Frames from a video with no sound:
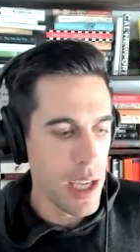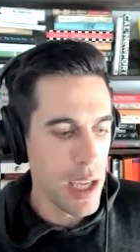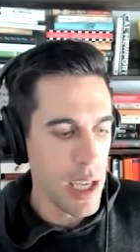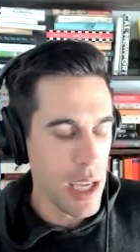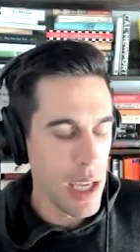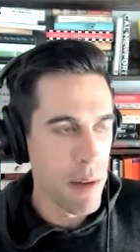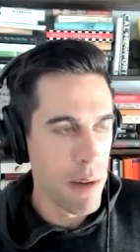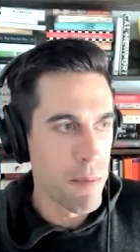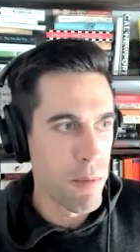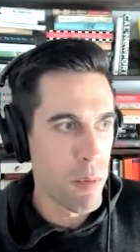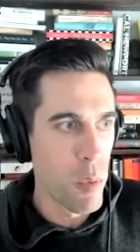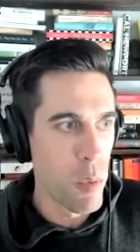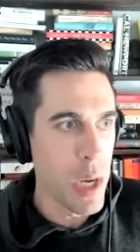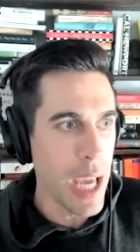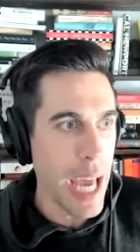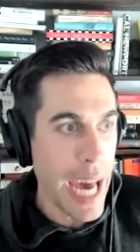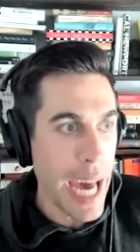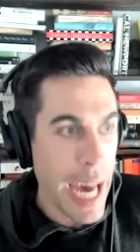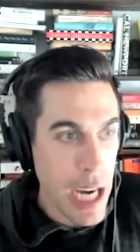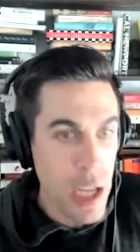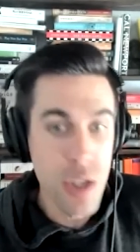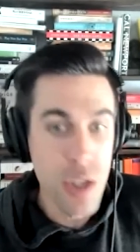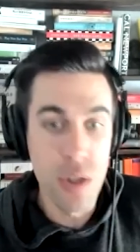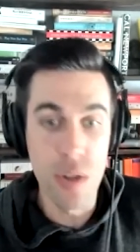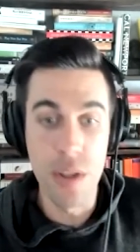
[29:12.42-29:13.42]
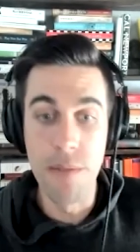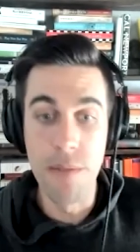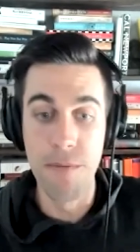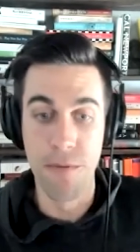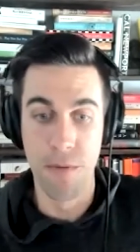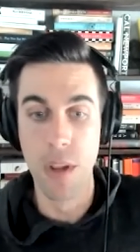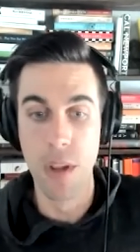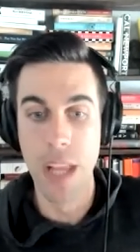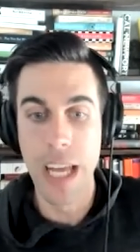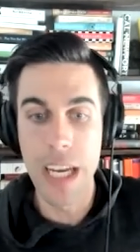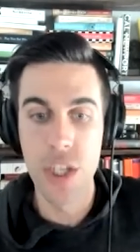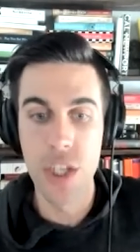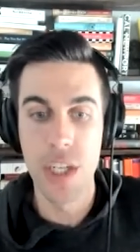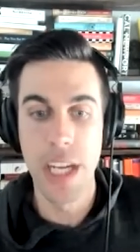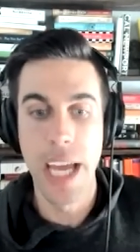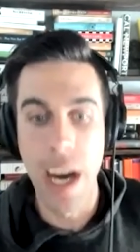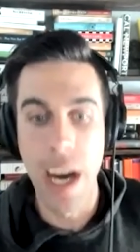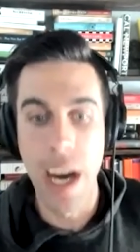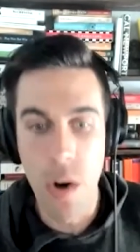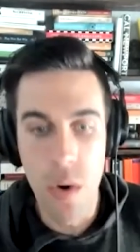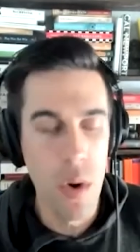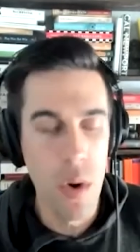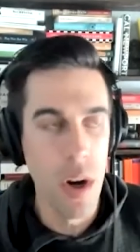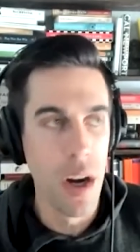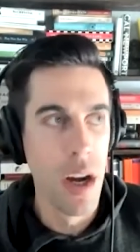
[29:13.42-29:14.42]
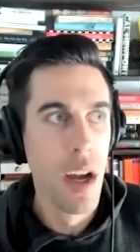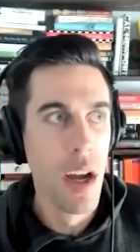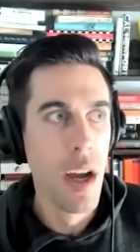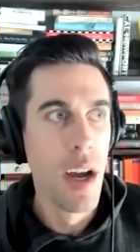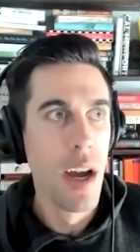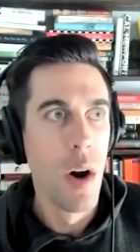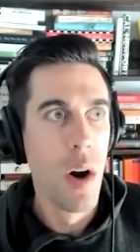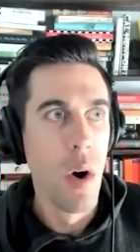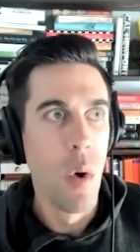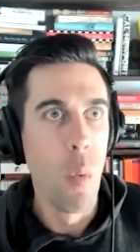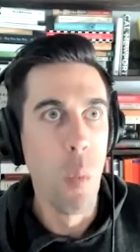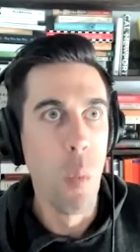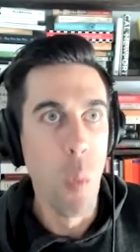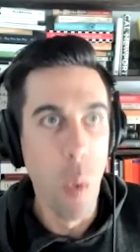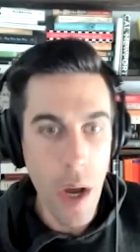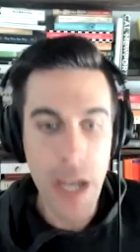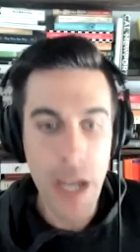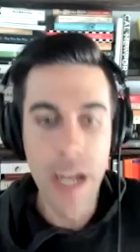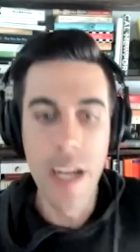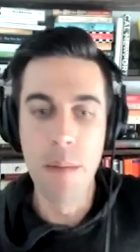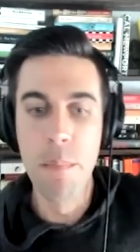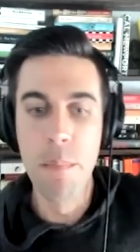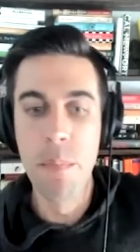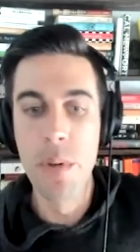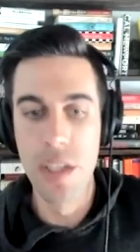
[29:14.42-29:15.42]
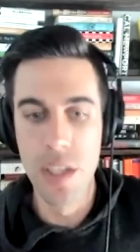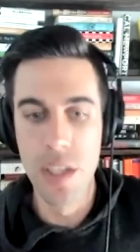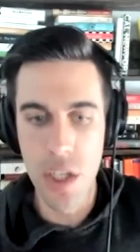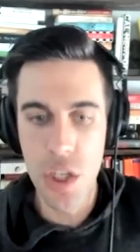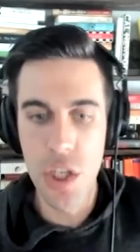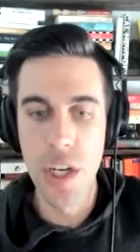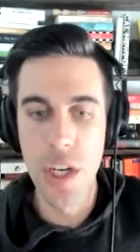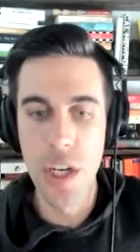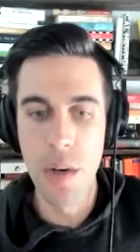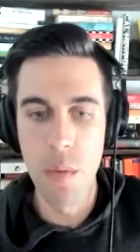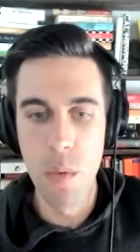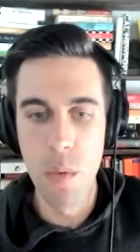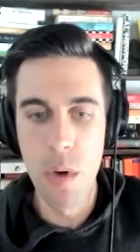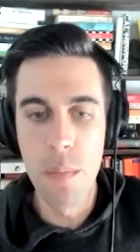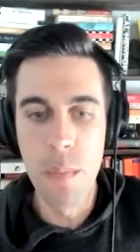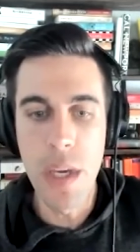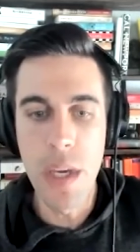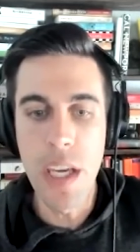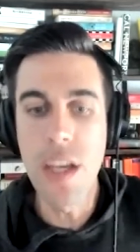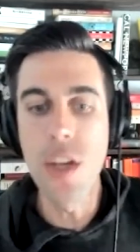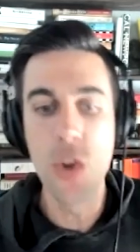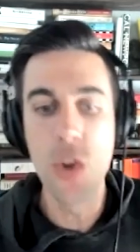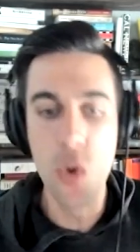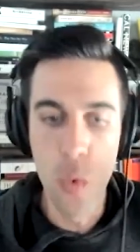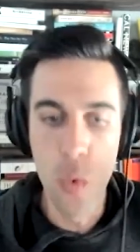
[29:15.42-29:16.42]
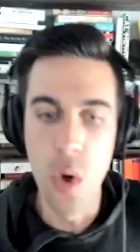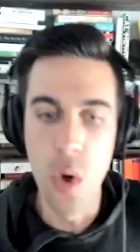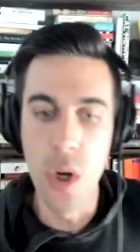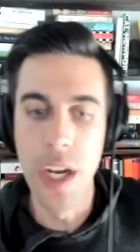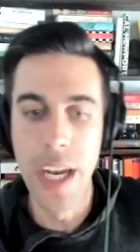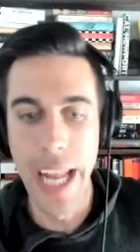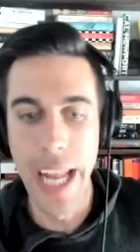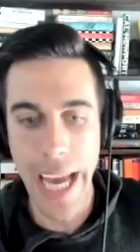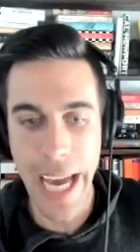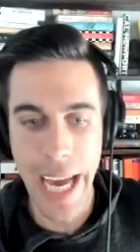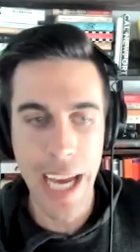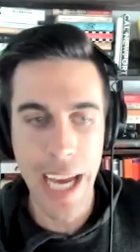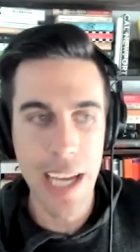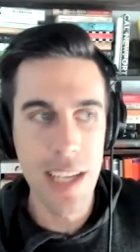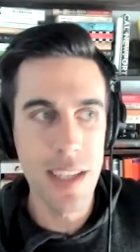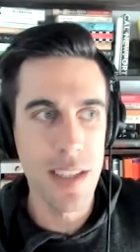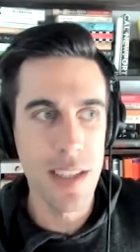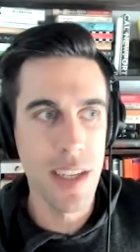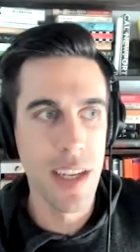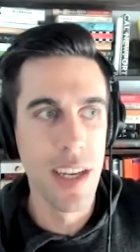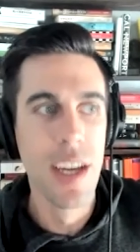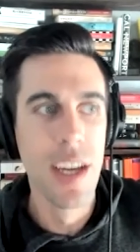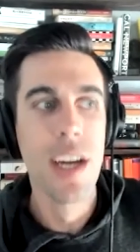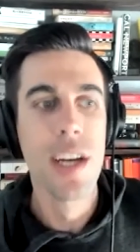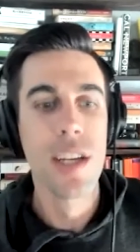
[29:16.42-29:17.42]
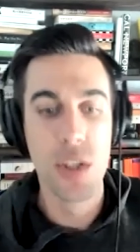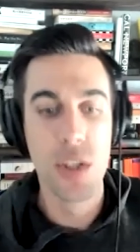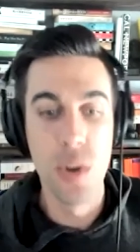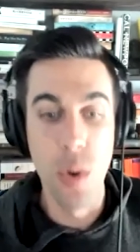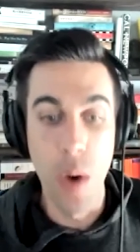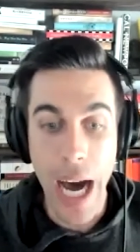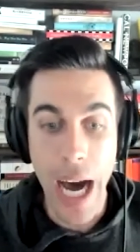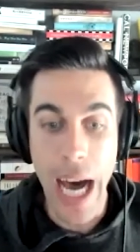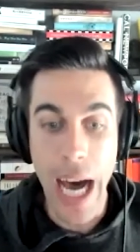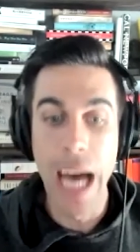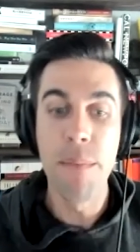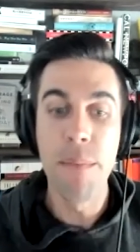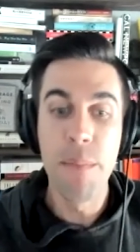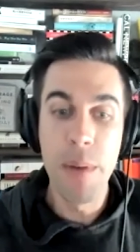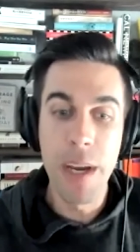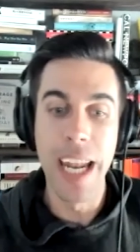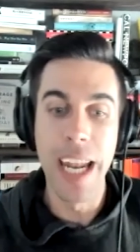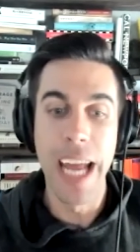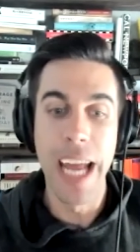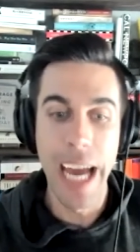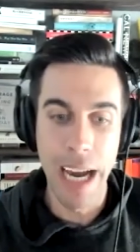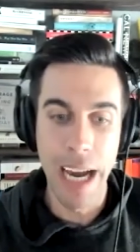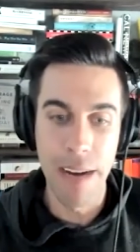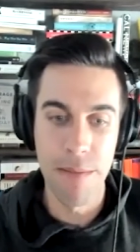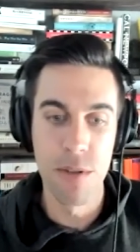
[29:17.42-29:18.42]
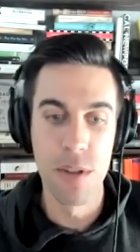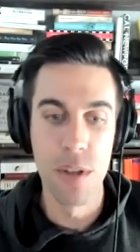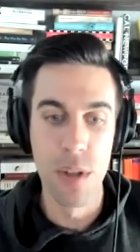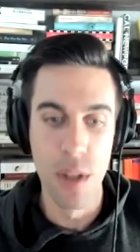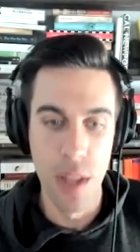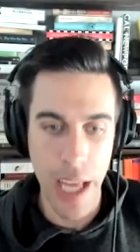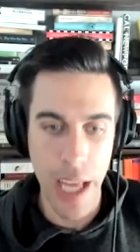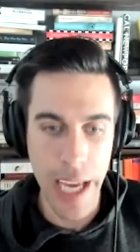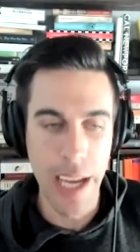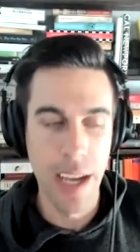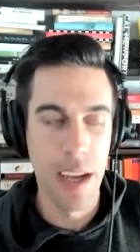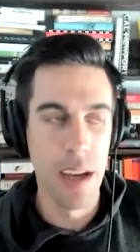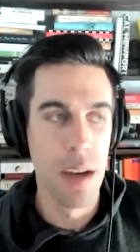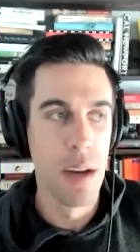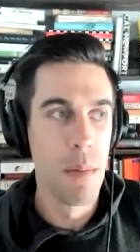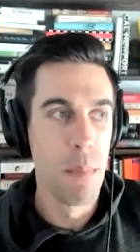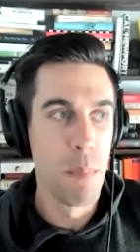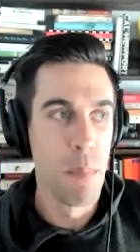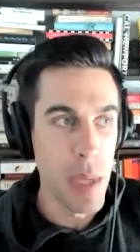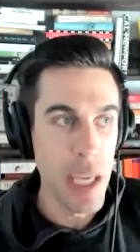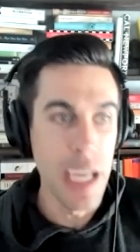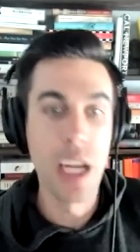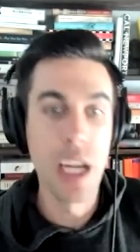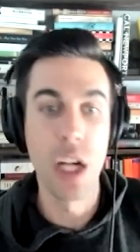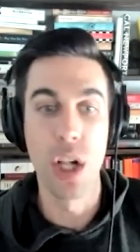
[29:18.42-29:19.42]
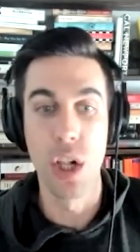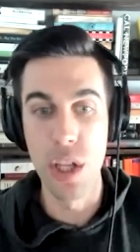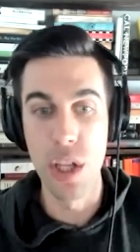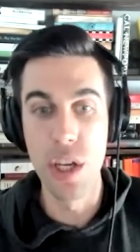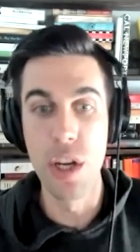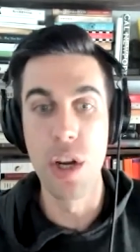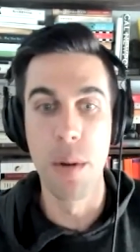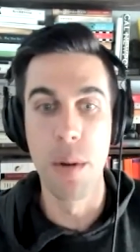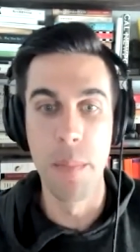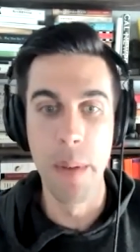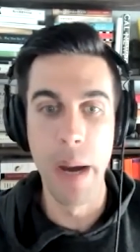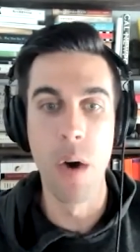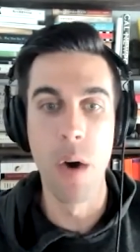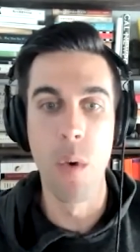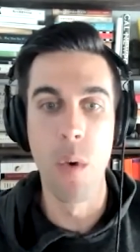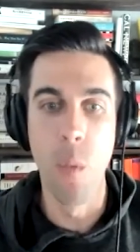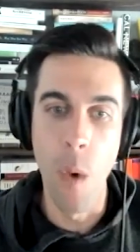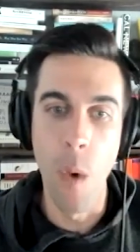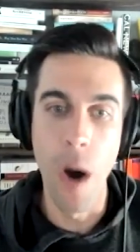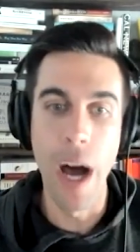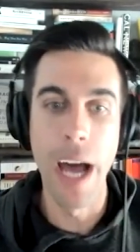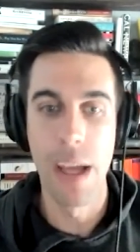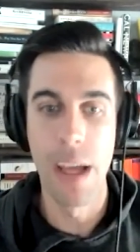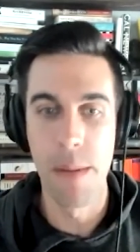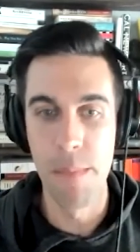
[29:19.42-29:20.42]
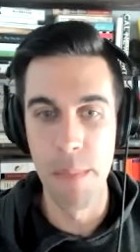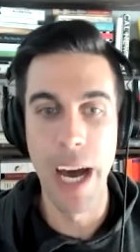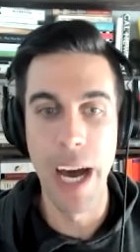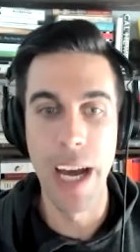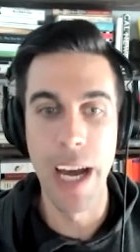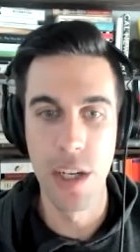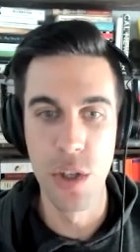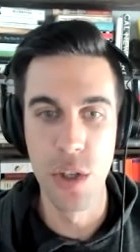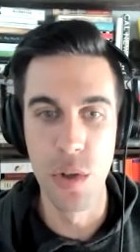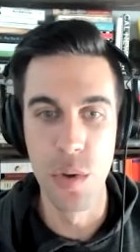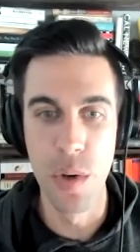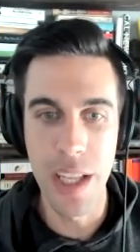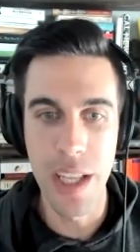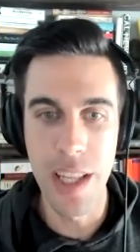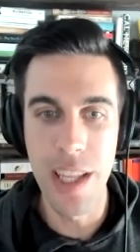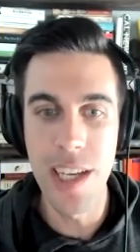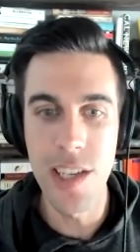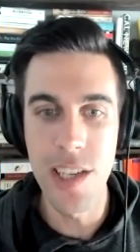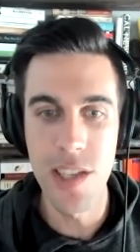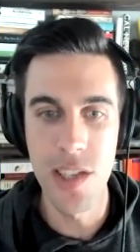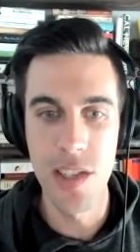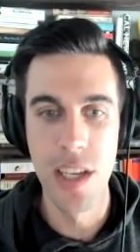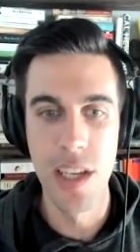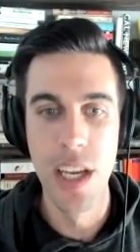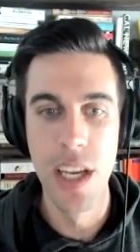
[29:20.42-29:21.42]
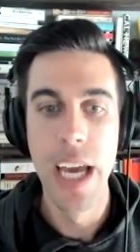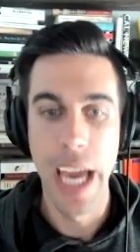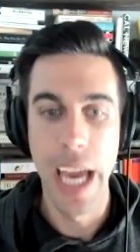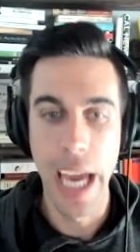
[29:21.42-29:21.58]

if we actually fleshed out what an imposition it would be, you wouldn't ask. So I'm gonna have to like be clear about why I'm not doing this.